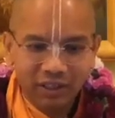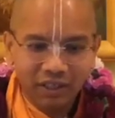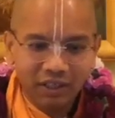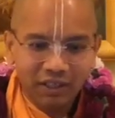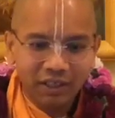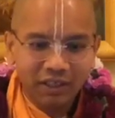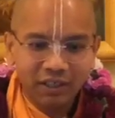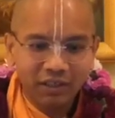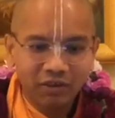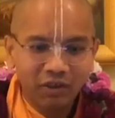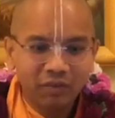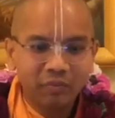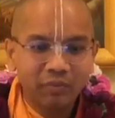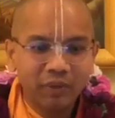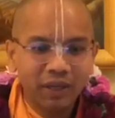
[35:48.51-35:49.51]
he did
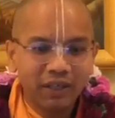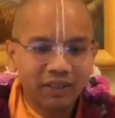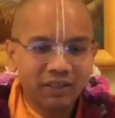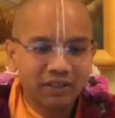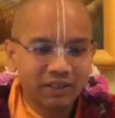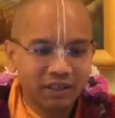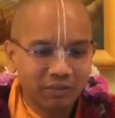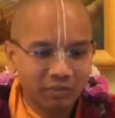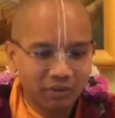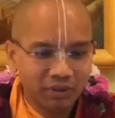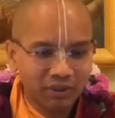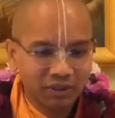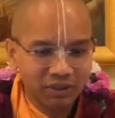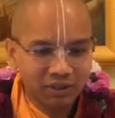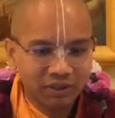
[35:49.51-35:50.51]
not make
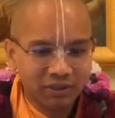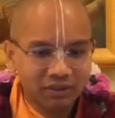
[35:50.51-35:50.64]
disciples.